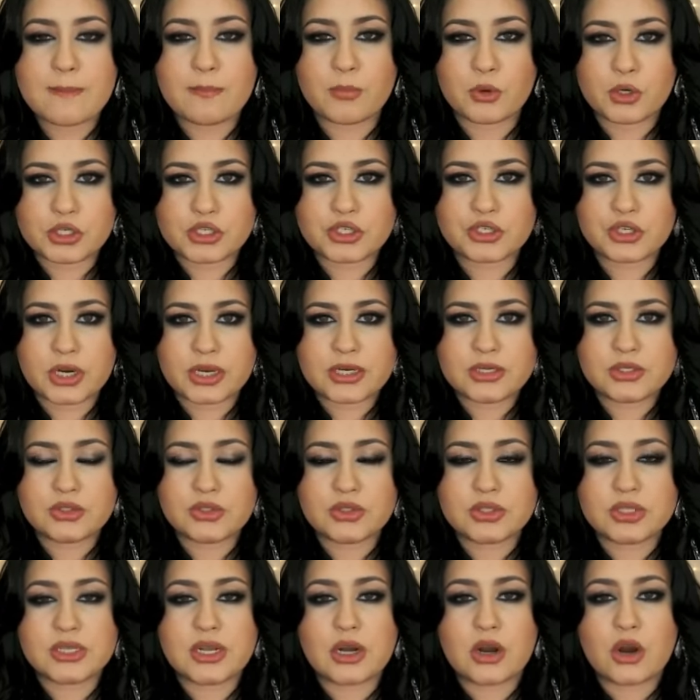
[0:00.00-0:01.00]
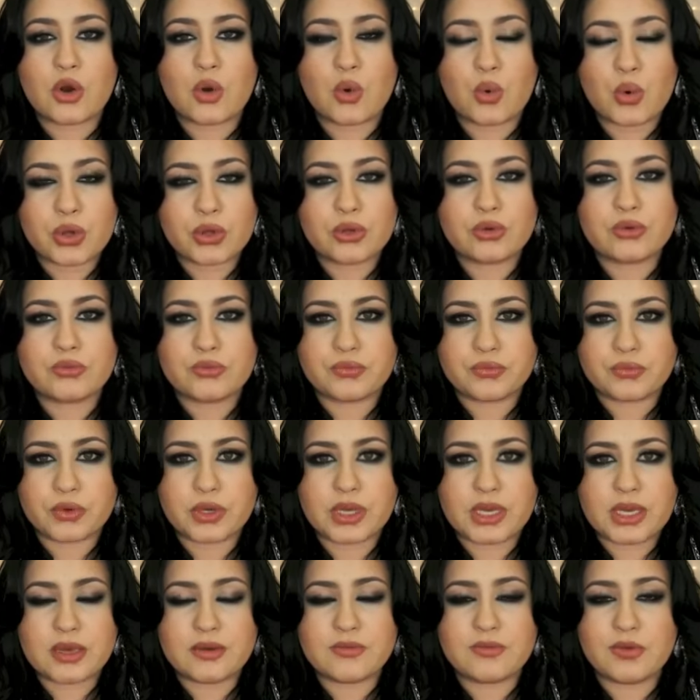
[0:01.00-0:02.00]
moisturizers that are
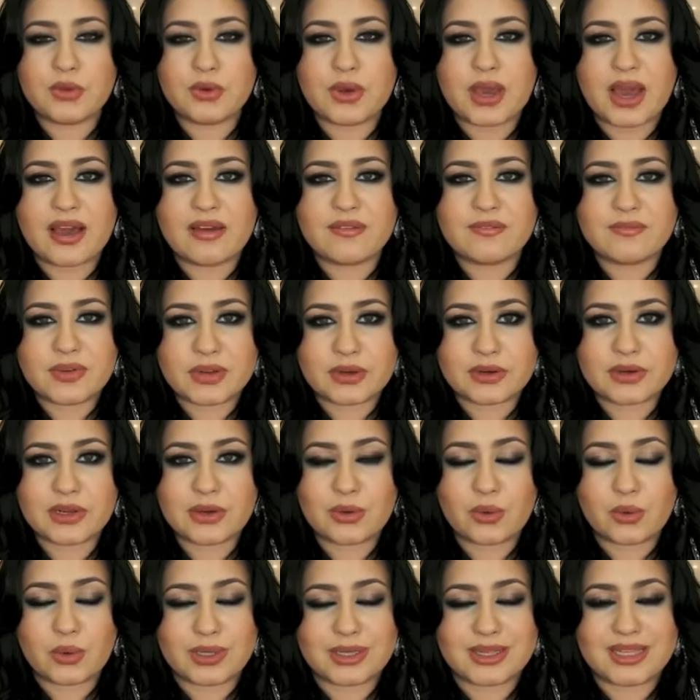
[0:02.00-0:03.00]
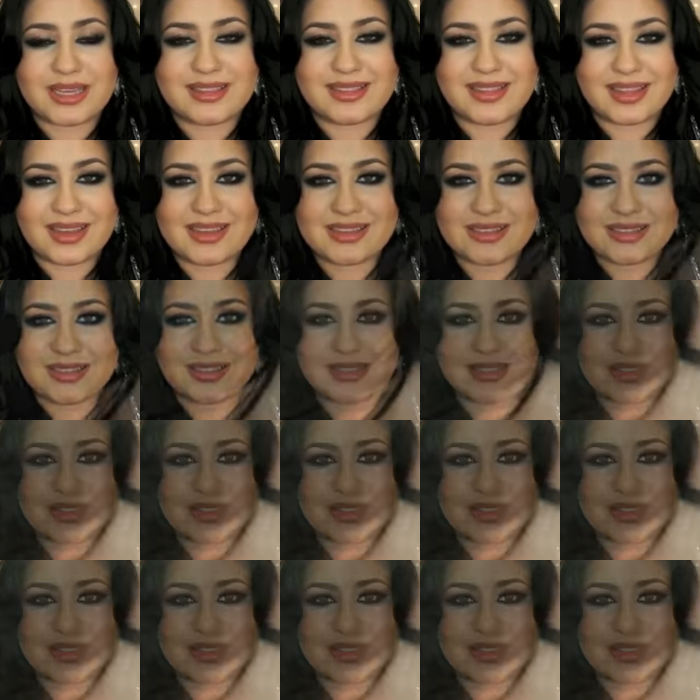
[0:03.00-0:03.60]
oil-free if you have very oily lips. So